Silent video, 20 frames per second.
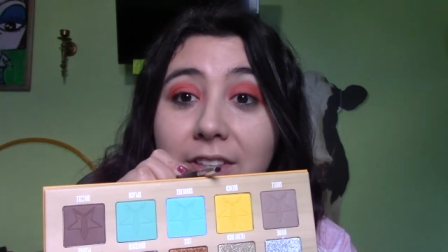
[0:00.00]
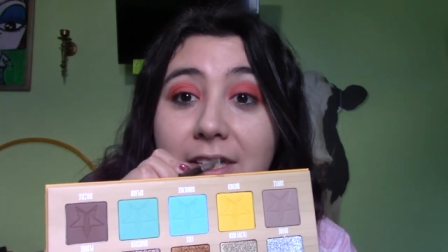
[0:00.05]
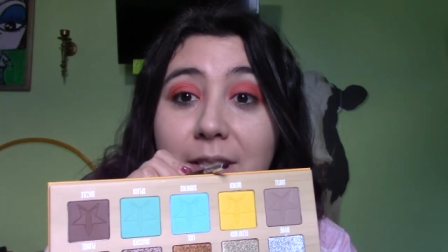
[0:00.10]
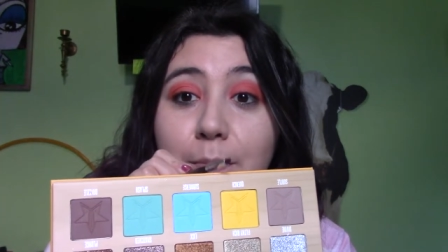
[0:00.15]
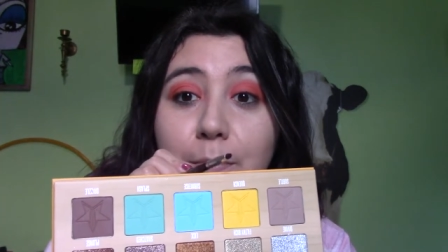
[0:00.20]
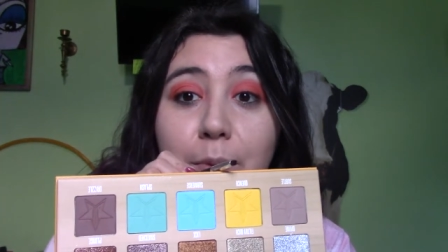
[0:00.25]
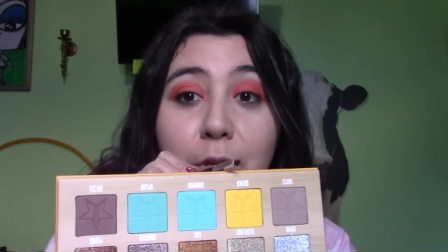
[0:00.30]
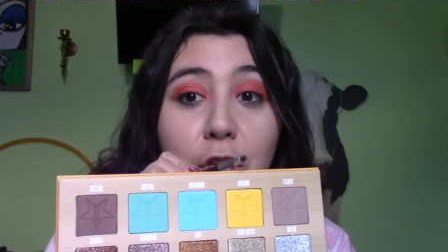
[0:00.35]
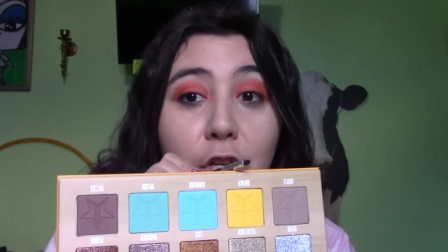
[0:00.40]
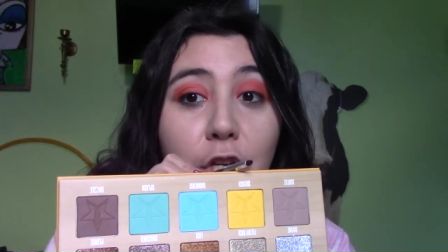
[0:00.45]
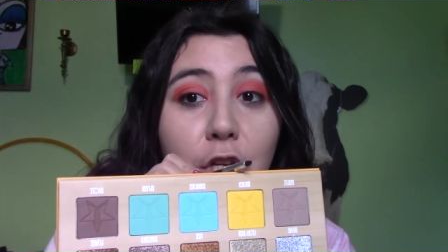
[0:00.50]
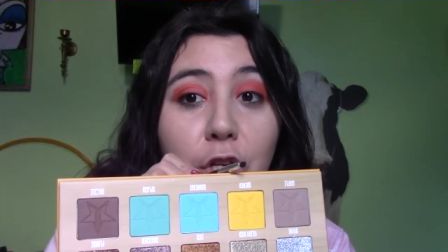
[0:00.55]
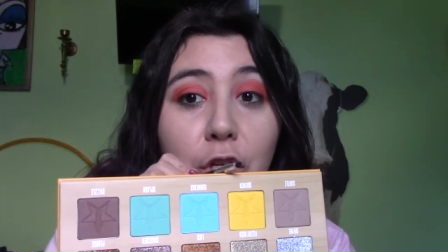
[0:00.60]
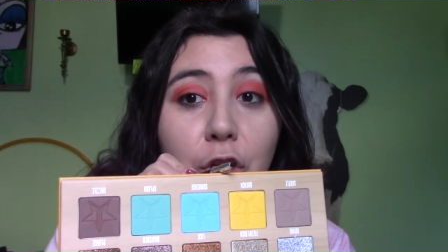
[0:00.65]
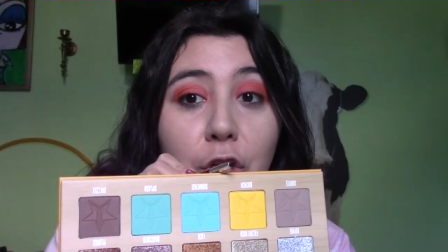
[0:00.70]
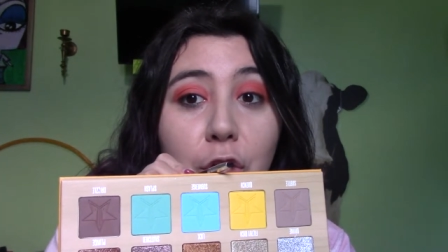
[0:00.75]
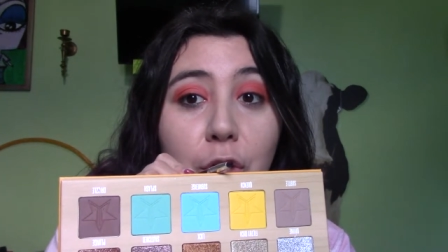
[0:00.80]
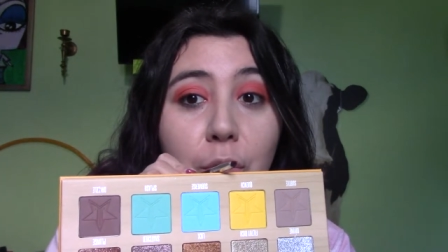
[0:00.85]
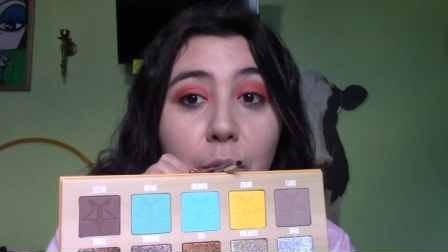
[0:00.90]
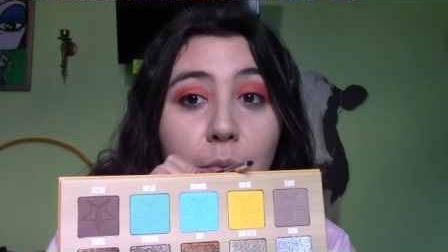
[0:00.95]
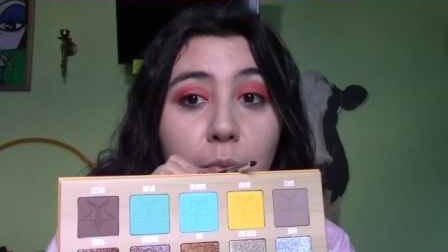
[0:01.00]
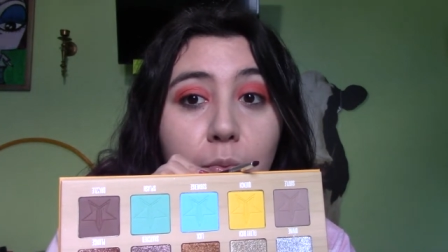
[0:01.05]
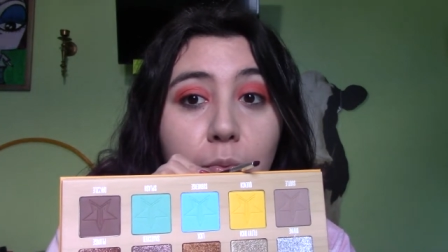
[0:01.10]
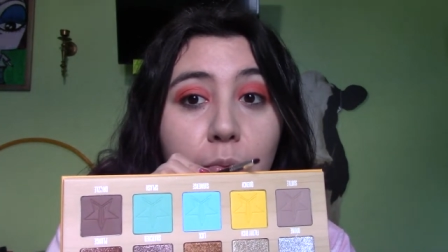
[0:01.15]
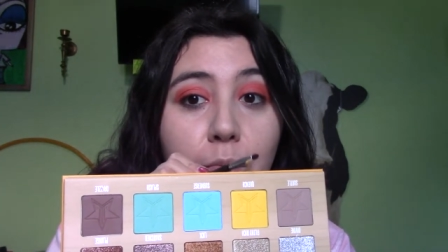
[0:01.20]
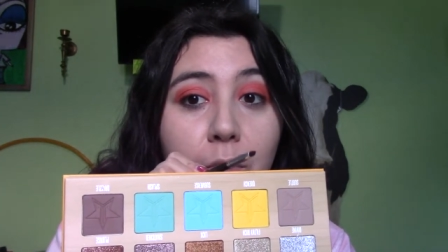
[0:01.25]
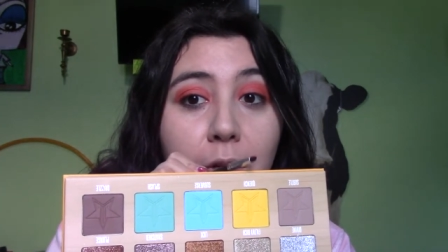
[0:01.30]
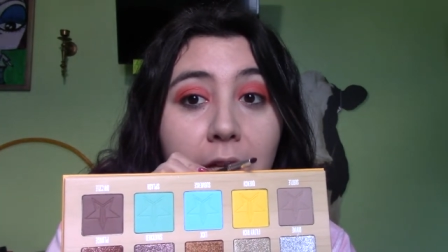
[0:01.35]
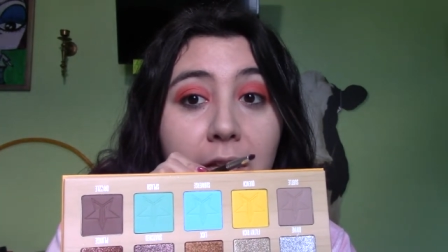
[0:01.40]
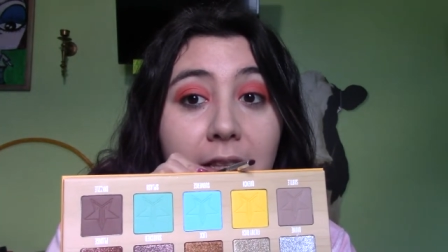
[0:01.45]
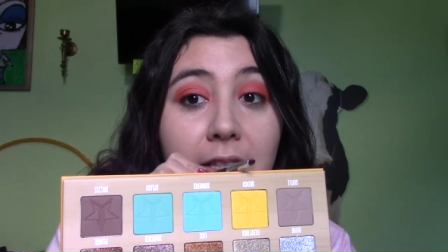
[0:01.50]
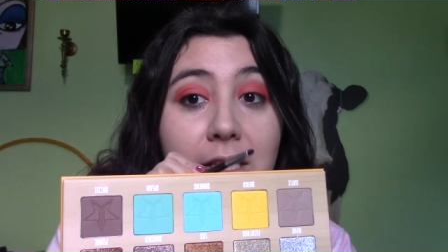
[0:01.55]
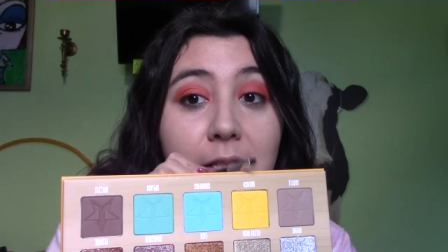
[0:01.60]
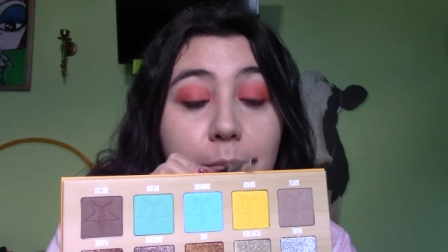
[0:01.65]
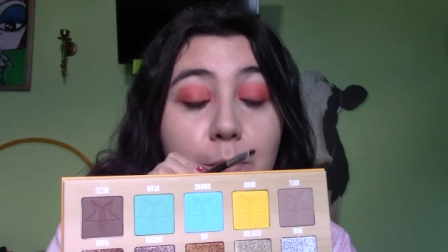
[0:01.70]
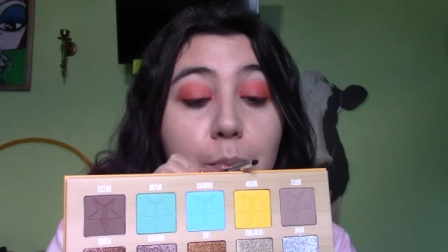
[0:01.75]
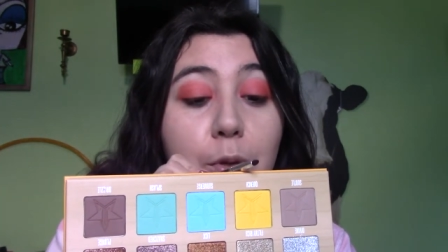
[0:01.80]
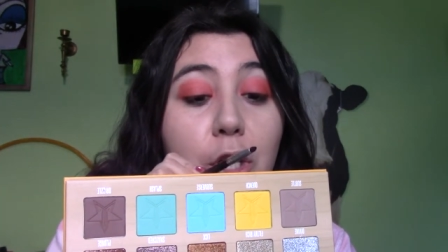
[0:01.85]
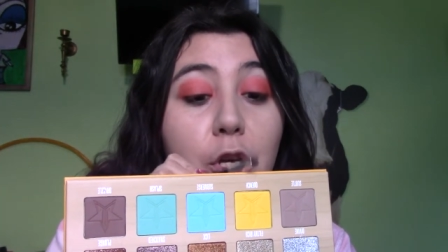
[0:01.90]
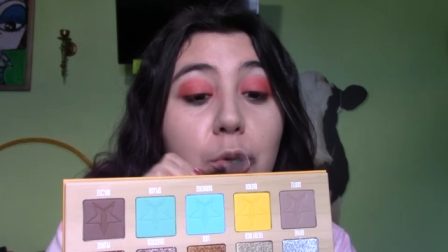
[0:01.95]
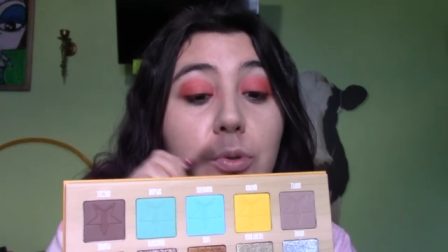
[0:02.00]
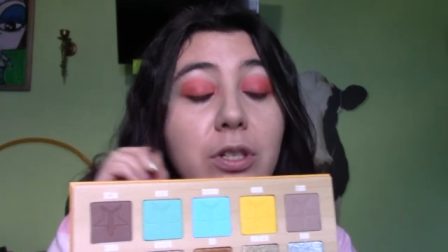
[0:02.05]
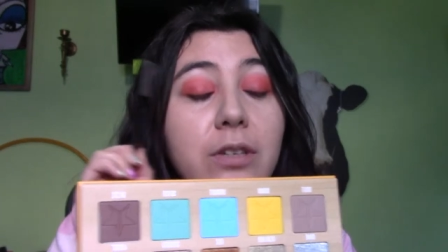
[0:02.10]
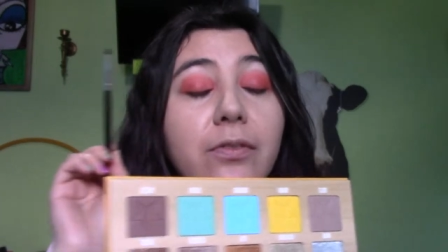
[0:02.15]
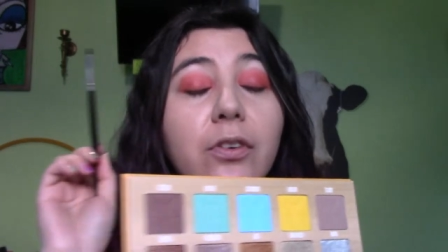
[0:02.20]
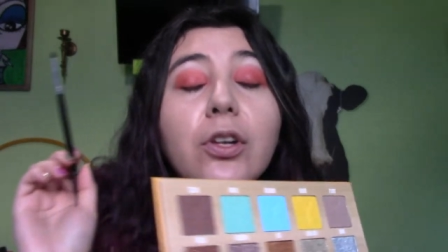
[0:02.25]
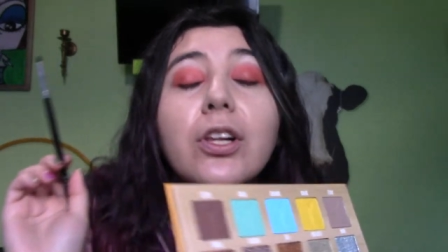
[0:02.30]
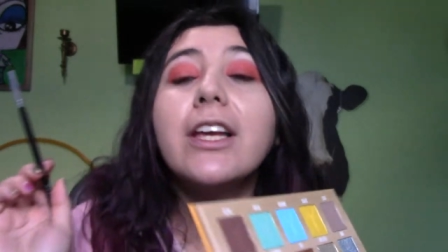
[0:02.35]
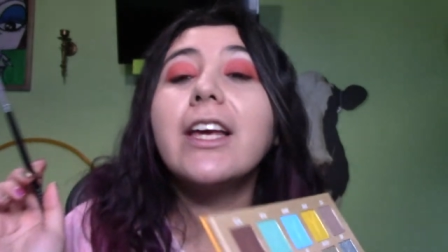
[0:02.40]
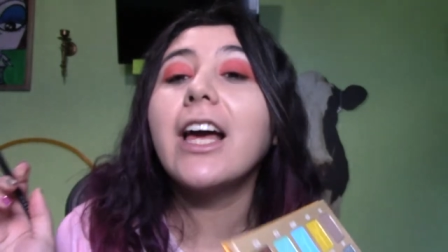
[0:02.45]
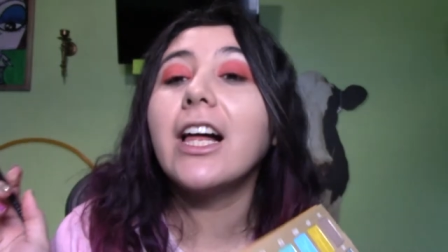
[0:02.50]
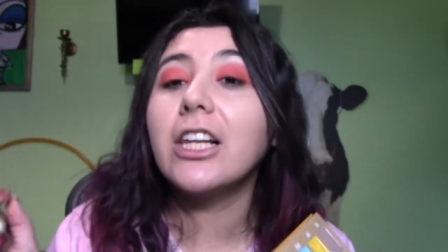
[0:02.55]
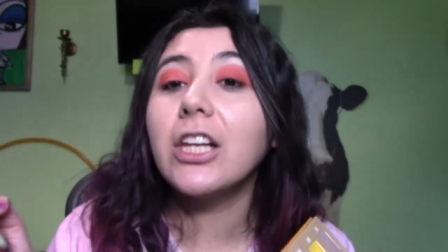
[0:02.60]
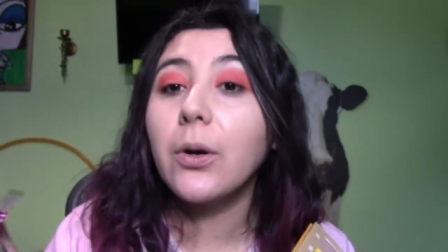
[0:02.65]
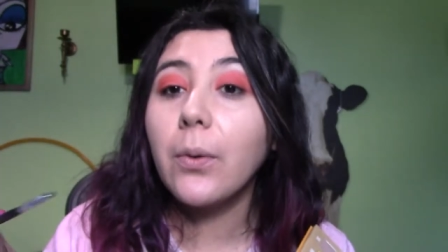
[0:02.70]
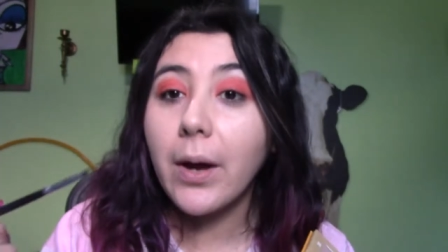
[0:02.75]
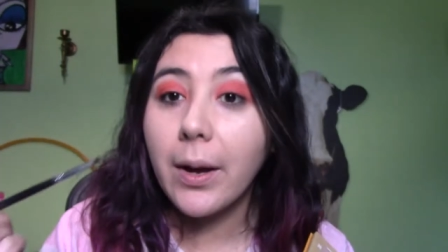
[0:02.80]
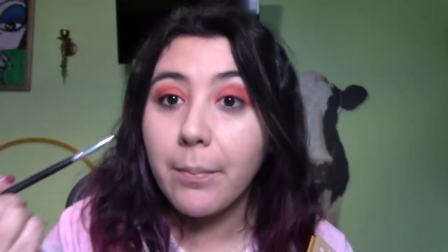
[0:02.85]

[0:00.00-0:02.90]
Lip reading: This beautiful yellow,